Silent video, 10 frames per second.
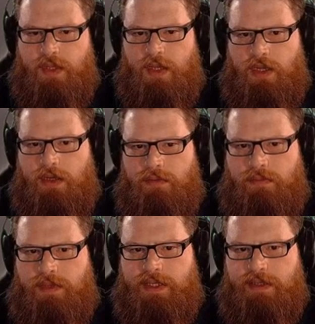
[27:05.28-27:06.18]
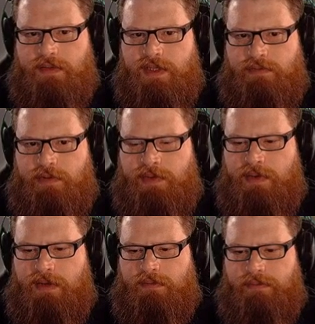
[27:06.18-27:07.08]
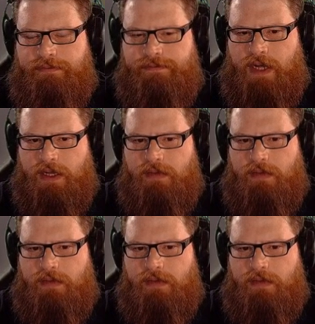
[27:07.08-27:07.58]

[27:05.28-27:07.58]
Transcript: Oh, wait. I was going to rip you out. Fuck.